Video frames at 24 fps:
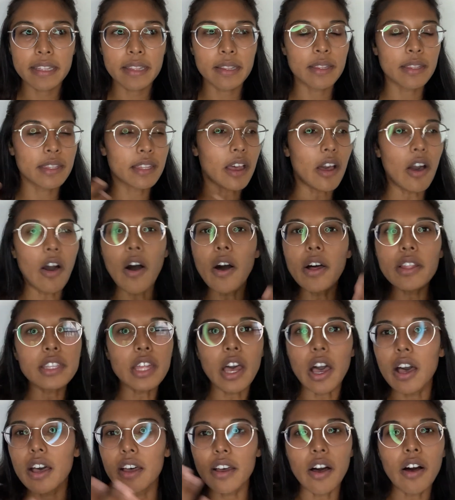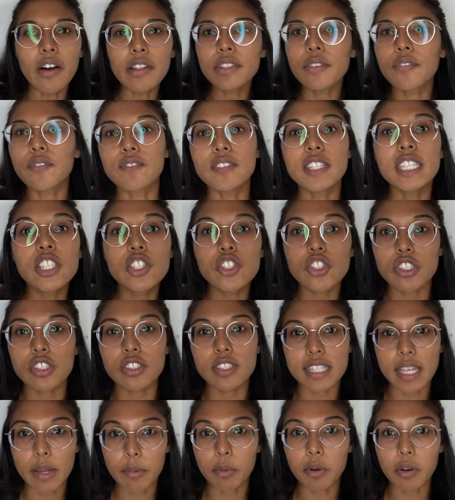the, all the all the
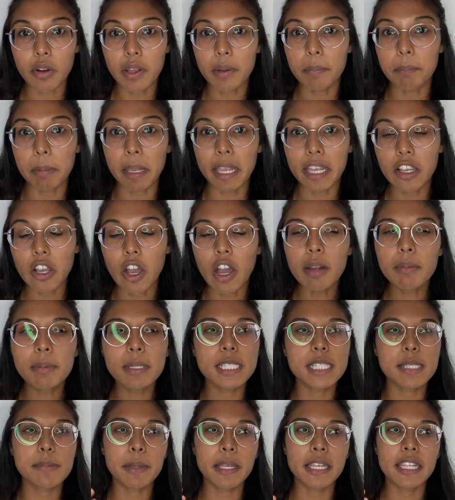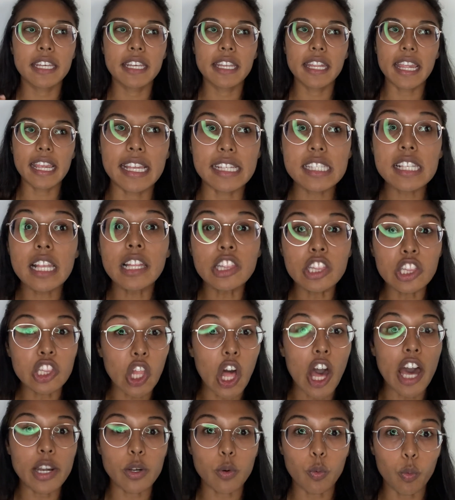features that were on BigCommerce, but it's a
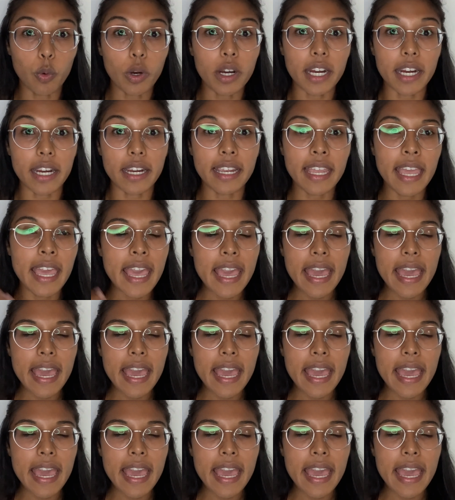lot of work.